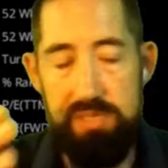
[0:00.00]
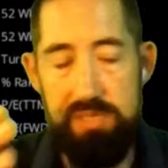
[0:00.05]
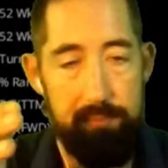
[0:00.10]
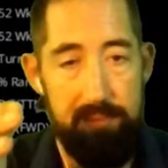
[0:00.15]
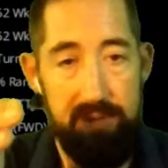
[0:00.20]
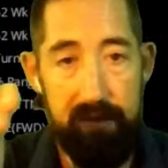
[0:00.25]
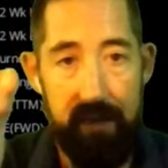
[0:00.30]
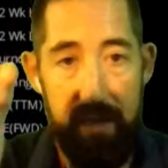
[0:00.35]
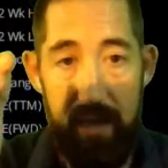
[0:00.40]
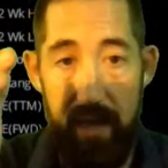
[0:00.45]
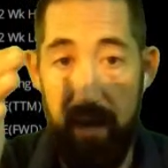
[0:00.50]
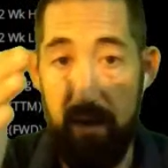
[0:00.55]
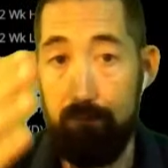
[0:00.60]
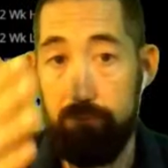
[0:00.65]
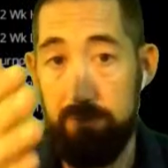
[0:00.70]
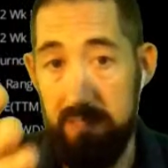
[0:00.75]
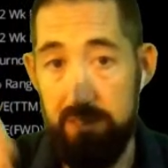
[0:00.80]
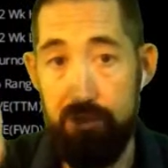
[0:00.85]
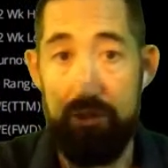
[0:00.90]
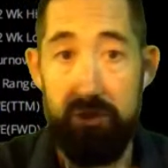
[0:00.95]
I mean, I
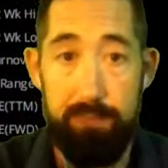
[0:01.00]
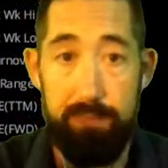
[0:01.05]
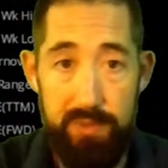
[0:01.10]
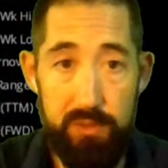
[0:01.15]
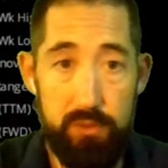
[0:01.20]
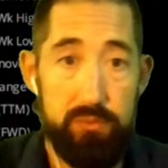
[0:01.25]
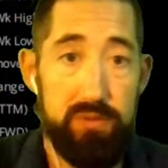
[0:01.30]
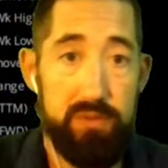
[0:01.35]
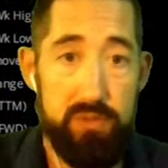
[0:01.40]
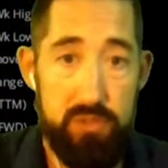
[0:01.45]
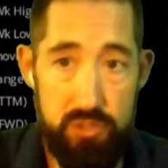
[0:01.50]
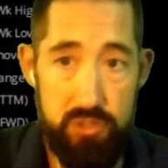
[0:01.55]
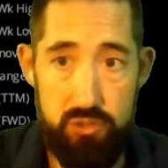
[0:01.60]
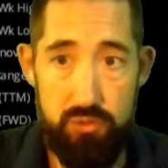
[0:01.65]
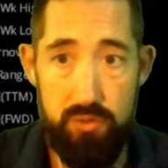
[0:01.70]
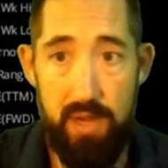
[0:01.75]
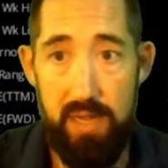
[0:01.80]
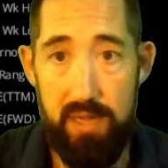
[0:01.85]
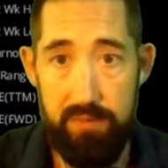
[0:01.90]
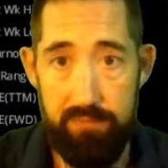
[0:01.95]
really should be using just
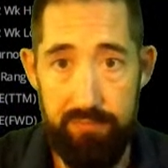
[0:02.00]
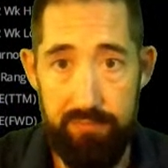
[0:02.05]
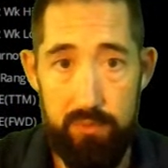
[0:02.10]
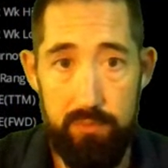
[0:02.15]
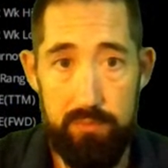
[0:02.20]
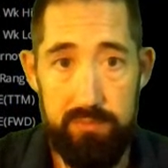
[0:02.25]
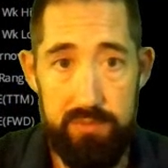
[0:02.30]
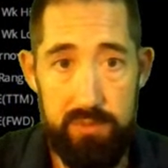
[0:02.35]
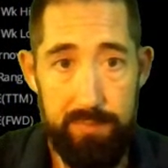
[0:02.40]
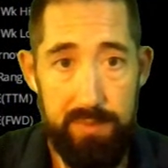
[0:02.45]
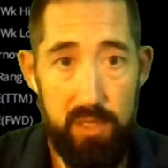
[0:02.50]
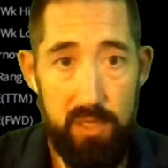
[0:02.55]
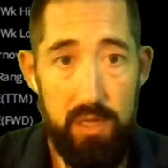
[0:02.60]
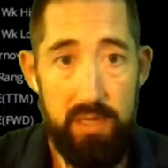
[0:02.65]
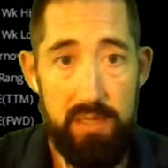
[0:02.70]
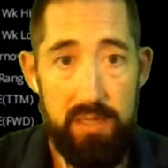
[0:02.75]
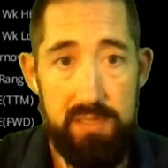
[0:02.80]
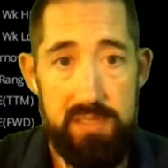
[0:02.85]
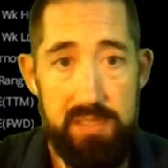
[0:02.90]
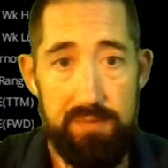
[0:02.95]
TradingView to be honest.